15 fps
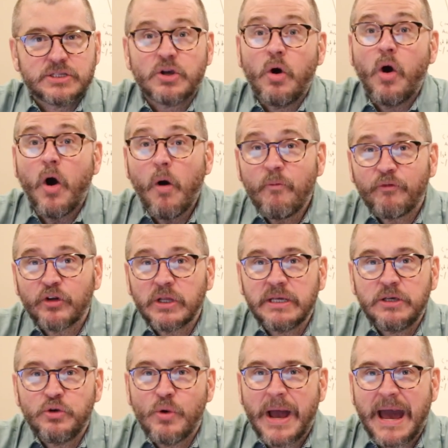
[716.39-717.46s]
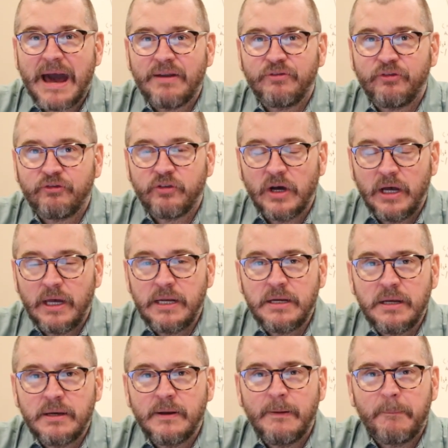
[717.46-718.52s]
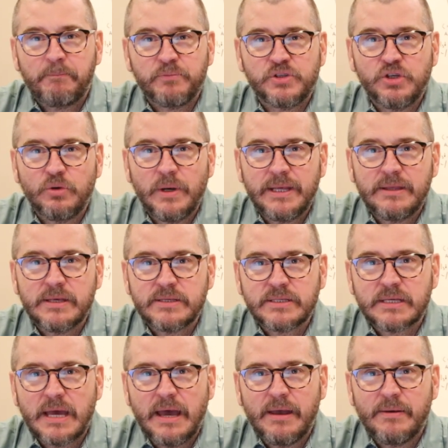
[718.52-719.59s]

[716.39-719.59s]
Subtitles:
So hopefully you had fun doing this